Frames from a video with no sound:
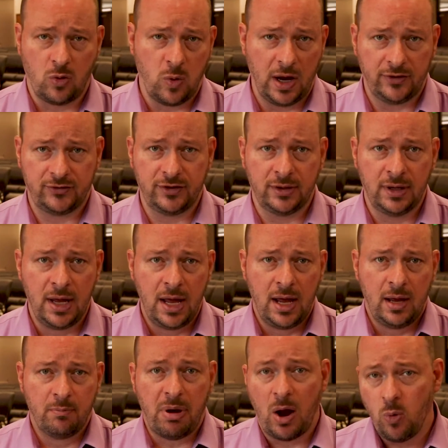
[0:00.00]
question.
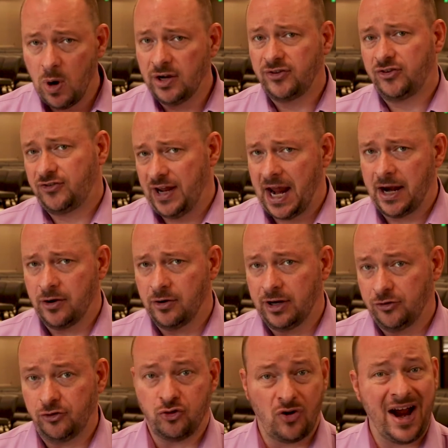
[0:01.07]
By what standard
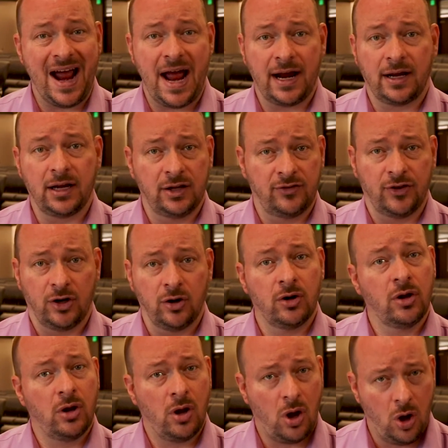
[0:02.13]
is drag
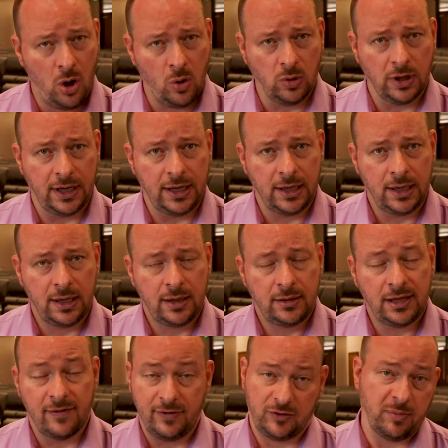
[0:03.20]
considered holy?
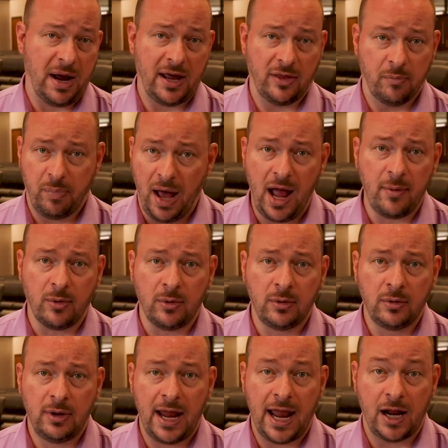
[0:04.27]
If it's by the
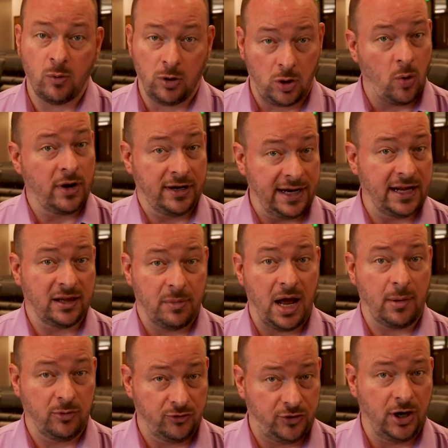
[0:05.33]
Bible, and we're going to take the
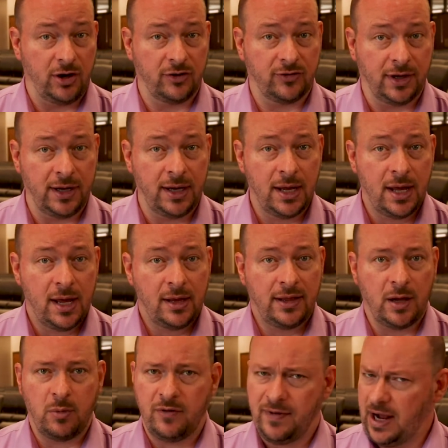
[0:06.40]
Bible seriously,
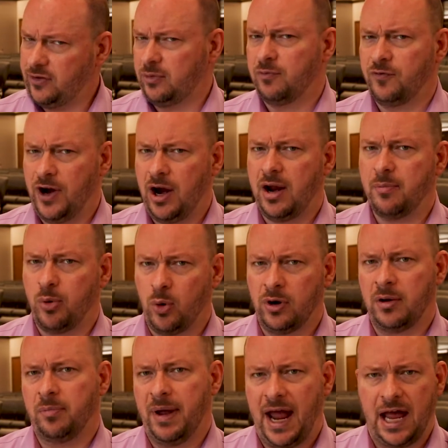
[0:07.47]
then we've got some very
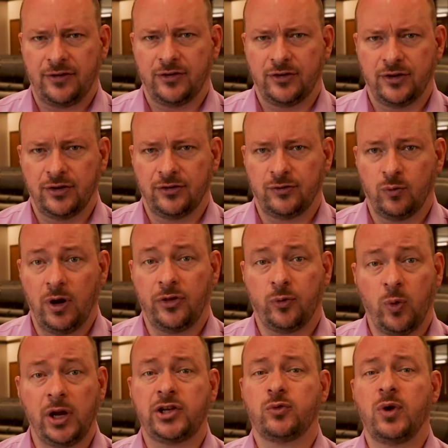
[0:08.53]
important passages with
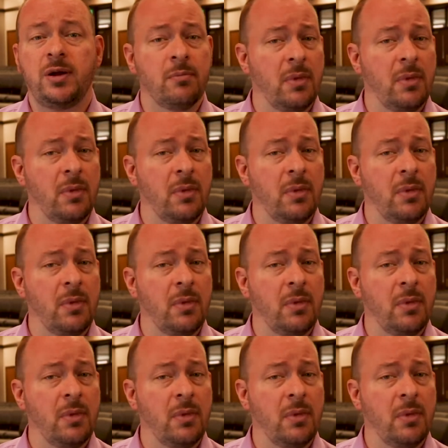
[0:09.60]
which we